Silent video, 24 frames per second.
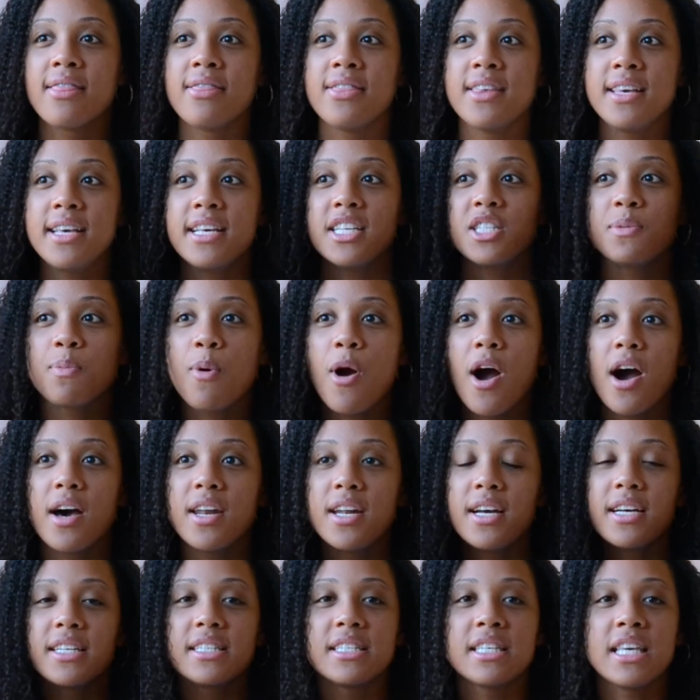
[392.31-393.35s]
these
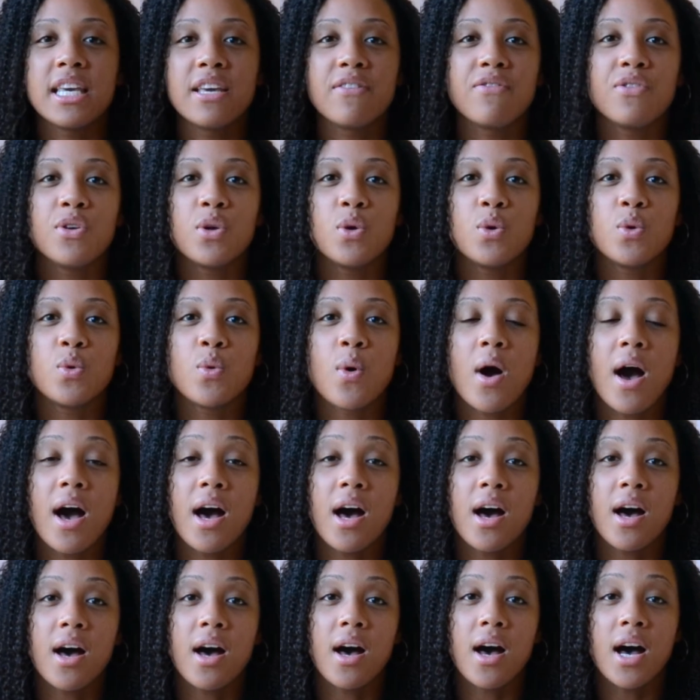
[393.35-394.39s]
products give you
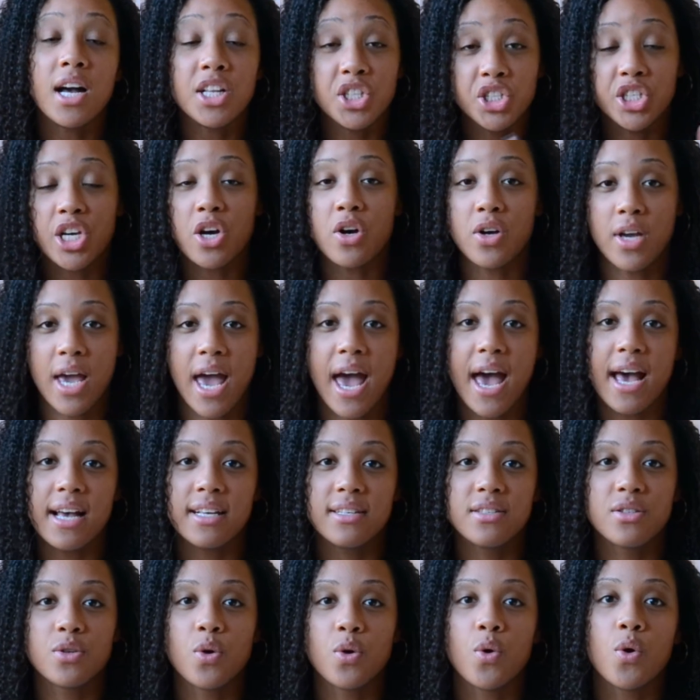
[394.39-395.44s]
a gel
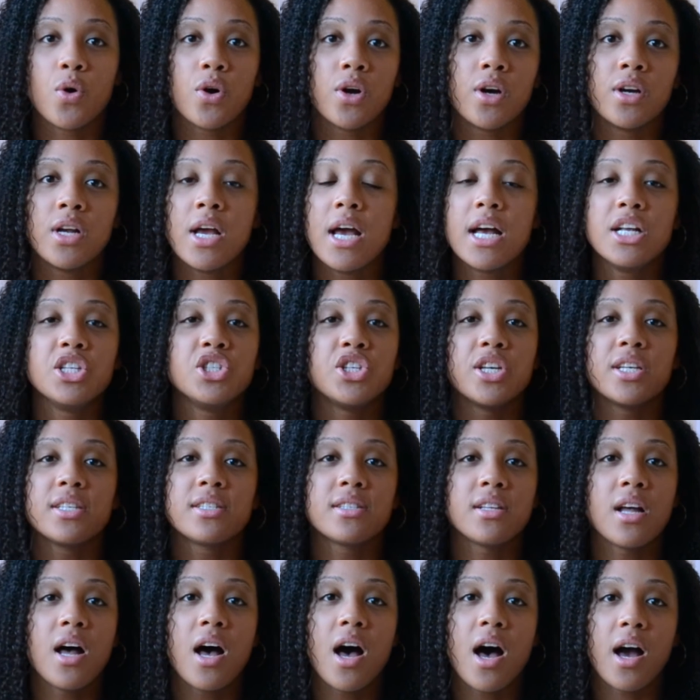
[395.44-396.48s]
cast or just
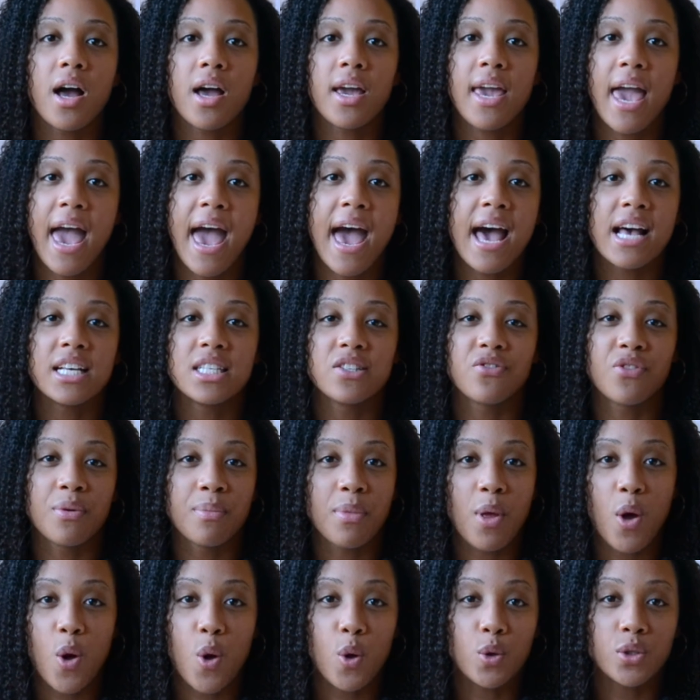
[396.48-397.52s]
a cast from
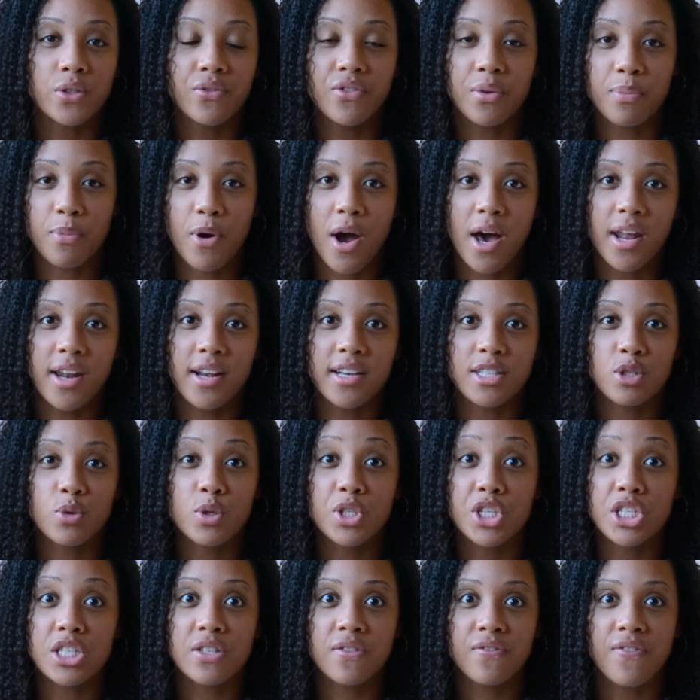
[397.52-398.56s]
the hold of the products
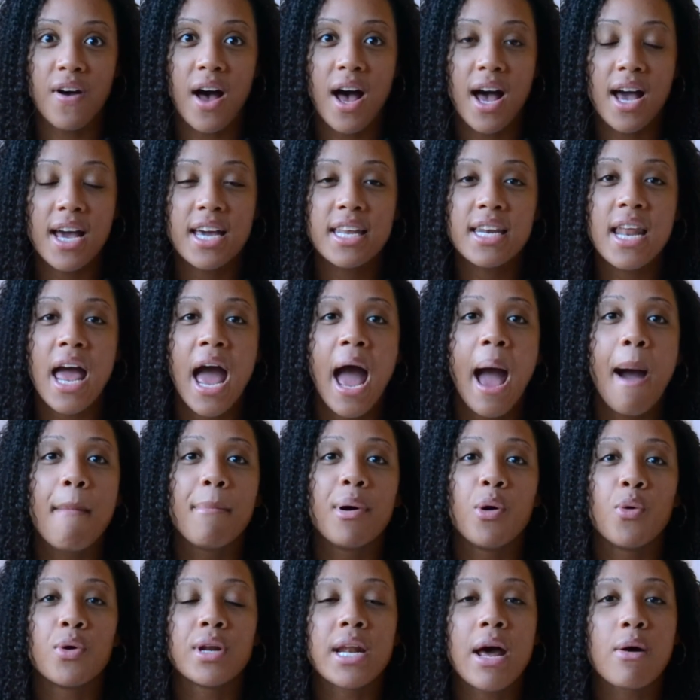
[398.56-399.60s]
which is fine
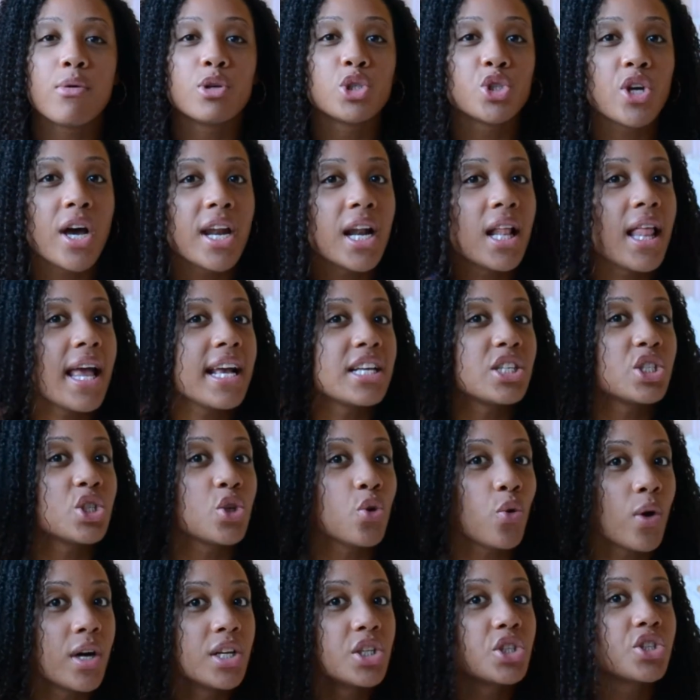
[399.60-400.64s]
but when I was trying to like
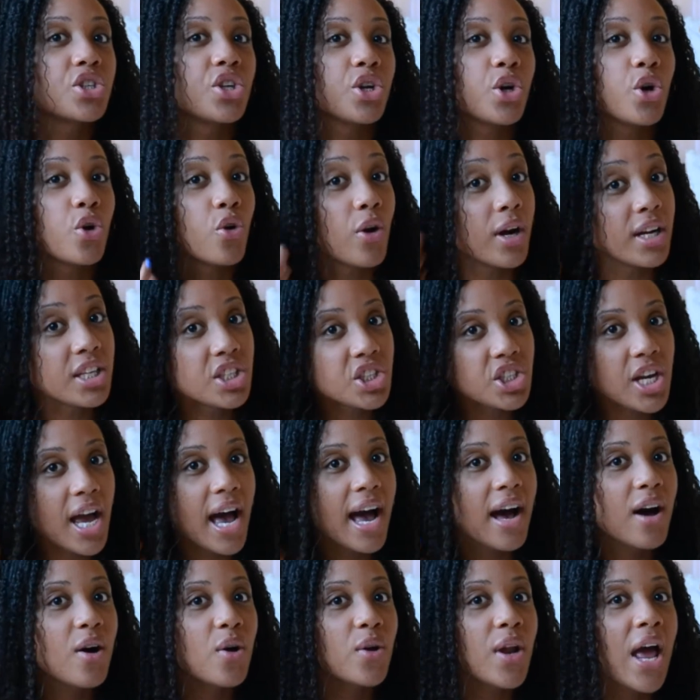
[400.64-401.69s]
scrunch the crunch
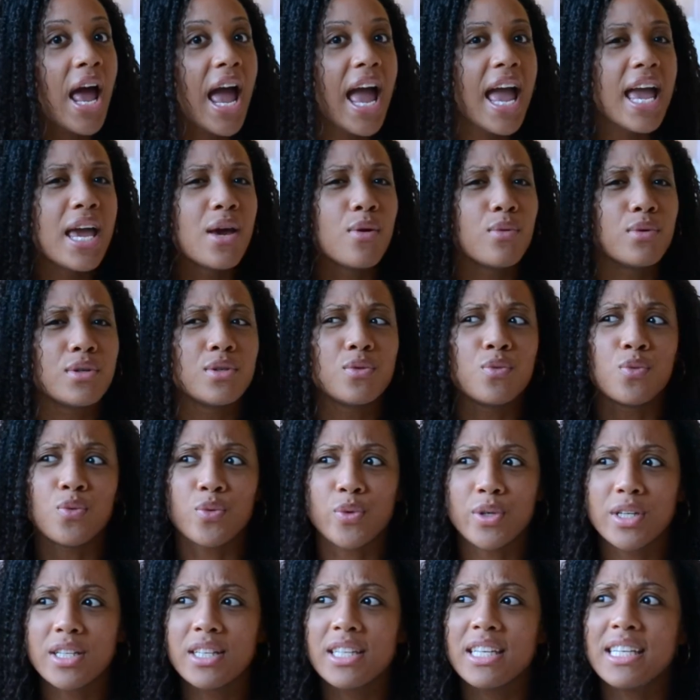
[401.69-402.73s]
out it was
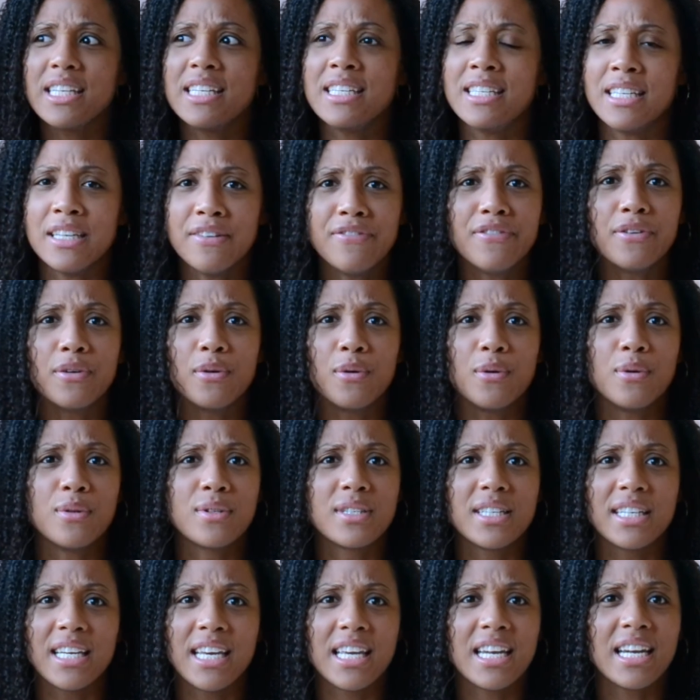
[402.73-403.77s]
really difficult
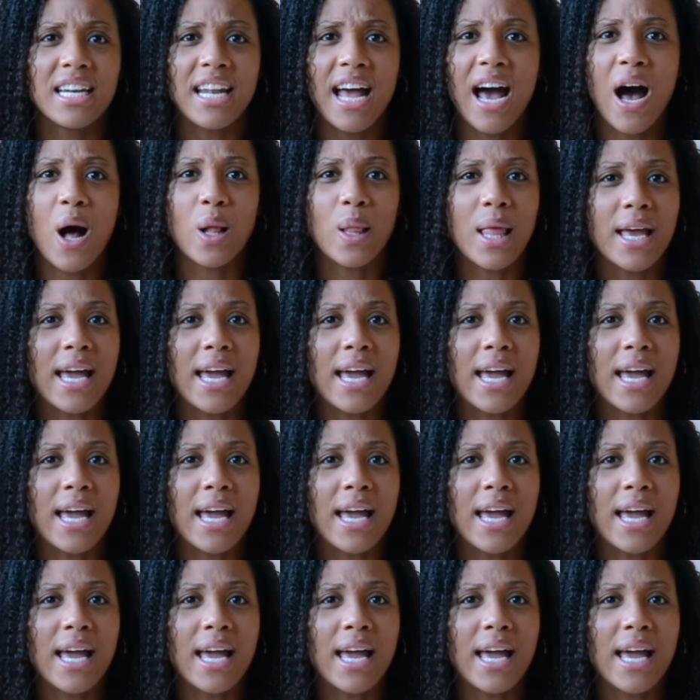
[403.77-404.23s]
to get it out.